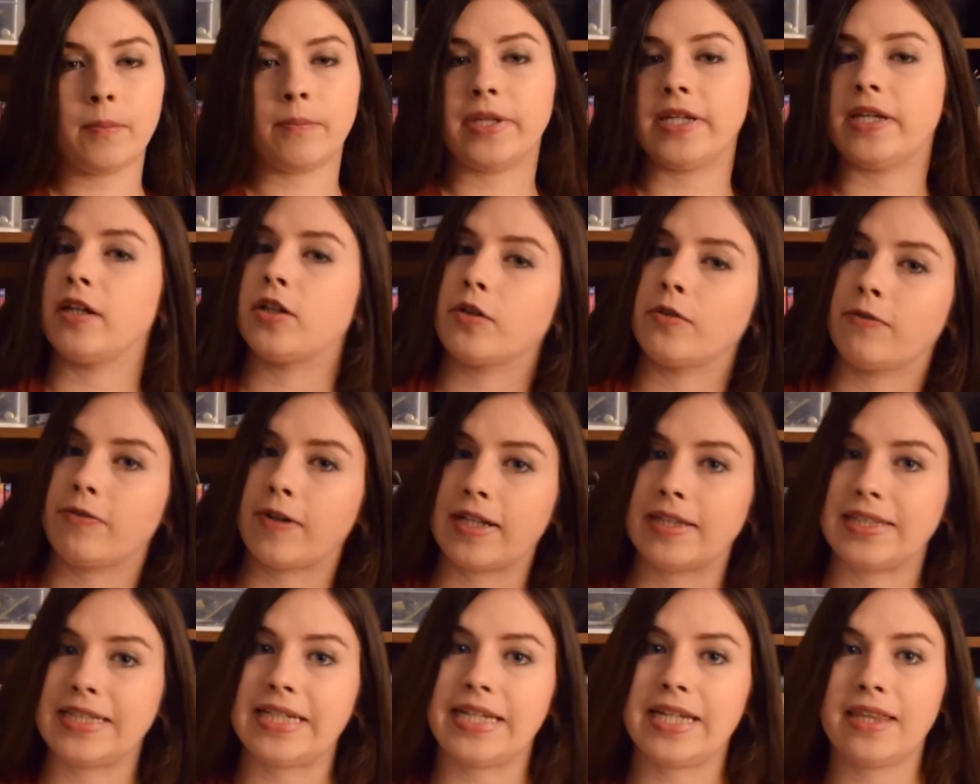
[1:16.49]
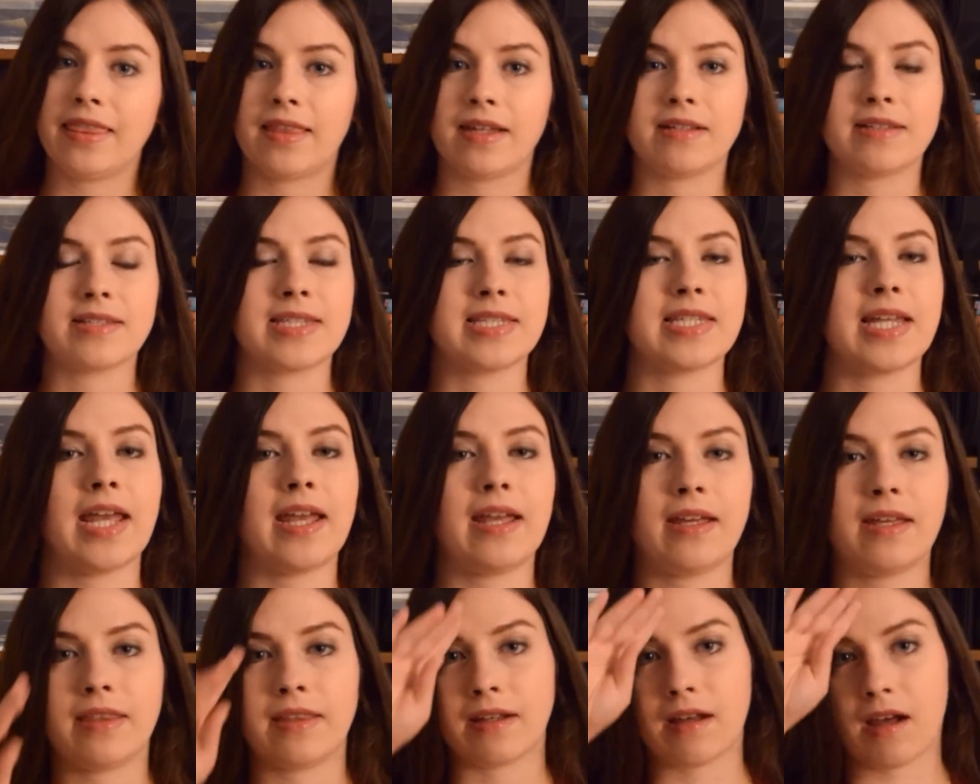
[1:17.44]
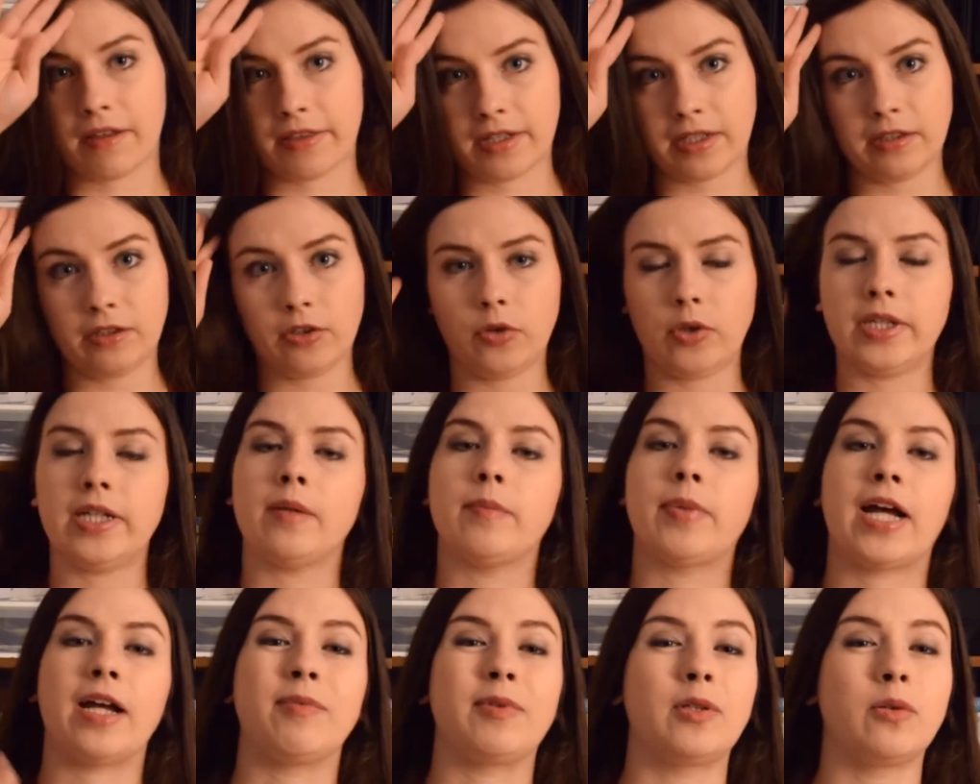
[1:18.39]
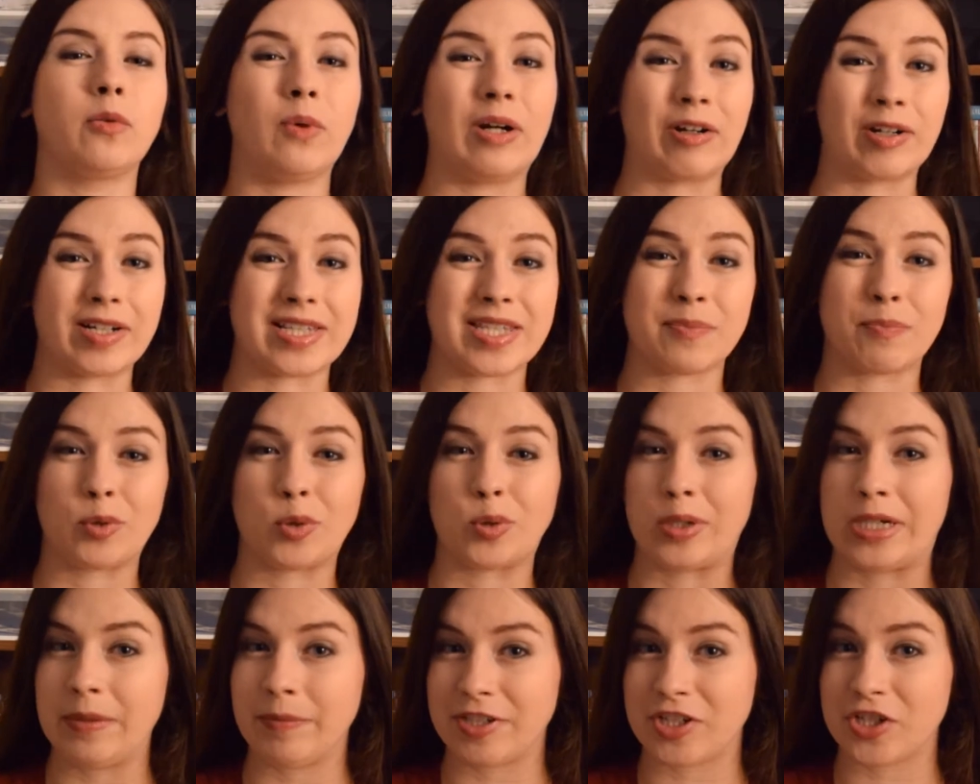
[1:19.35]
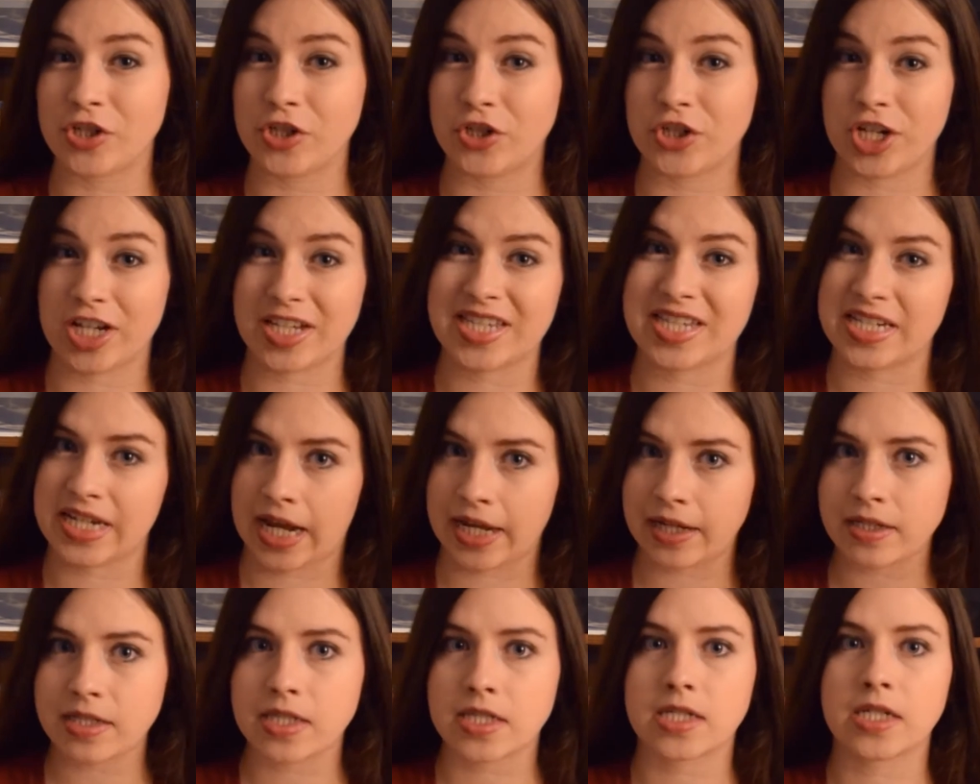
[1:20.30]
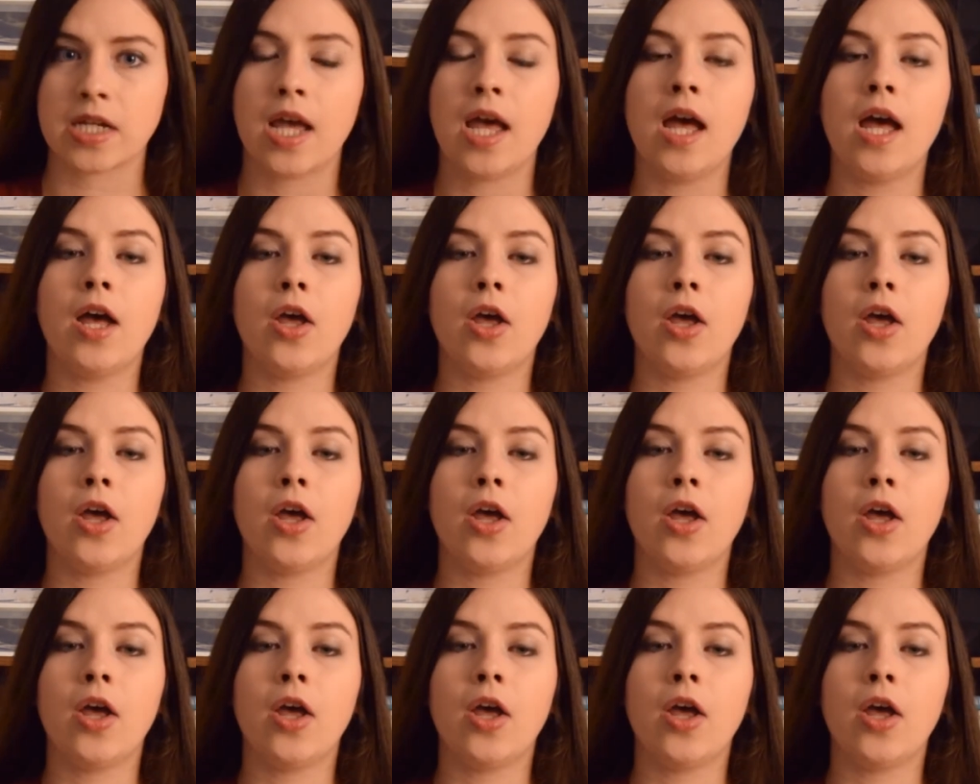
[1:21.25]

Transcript: beginner-friendly than, say, the Gothic and Lolita Bible, where it's pretty much just text,